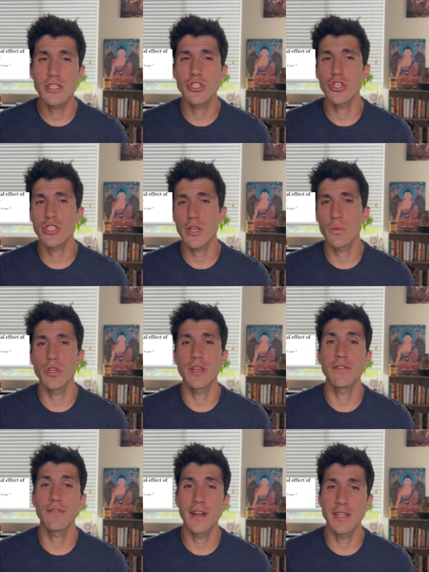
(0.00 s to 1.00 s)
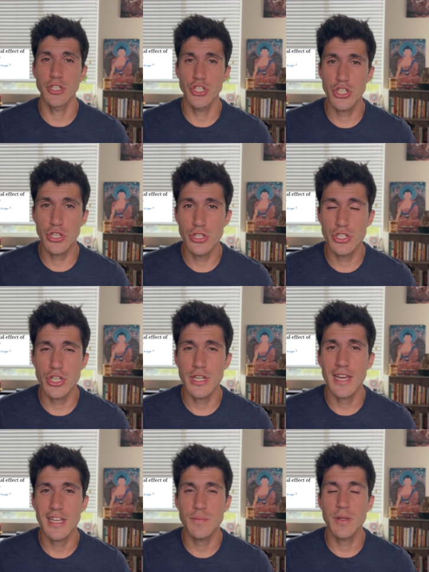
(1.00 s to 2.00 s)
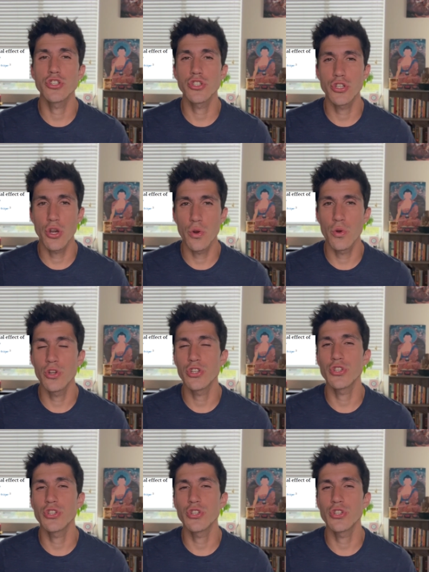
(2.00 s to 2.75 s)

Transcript: just like what you can find in Shilajit, has been shown